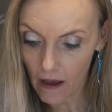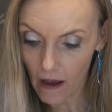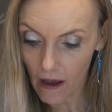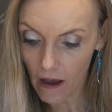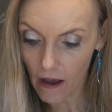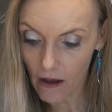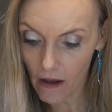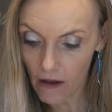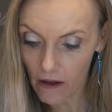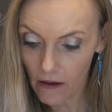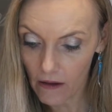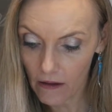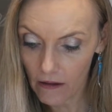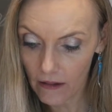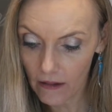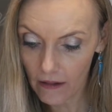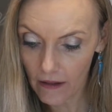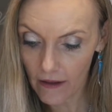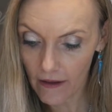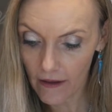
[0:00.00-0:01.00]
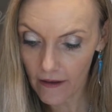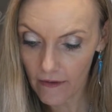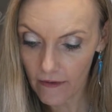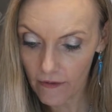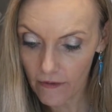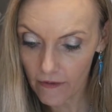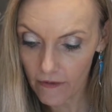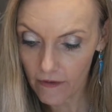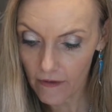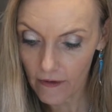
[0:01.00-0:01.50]
all
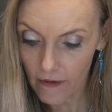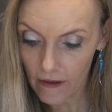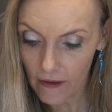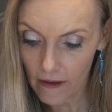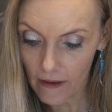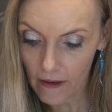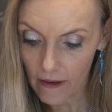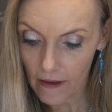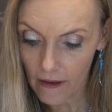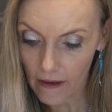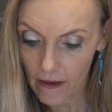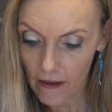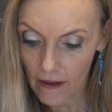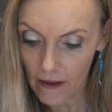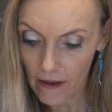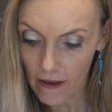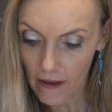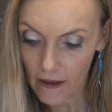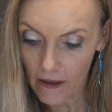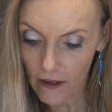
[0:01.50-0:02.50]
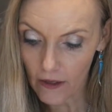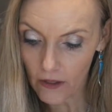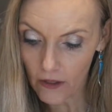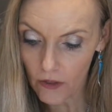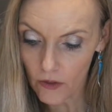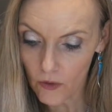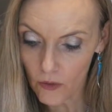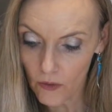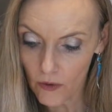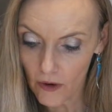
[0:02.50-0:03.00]
of
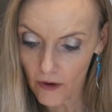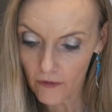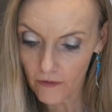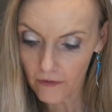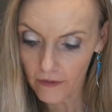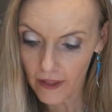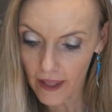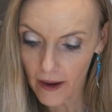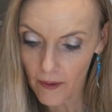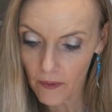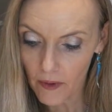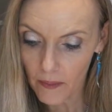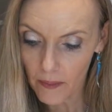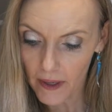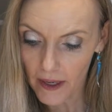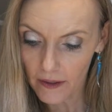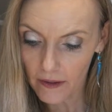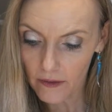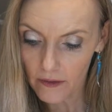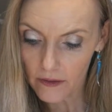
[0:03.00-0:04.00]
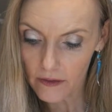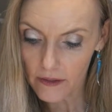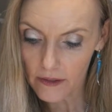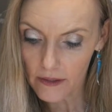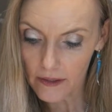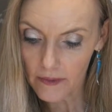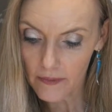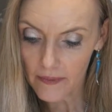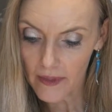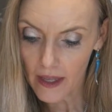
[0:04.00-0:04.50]
your flower petals.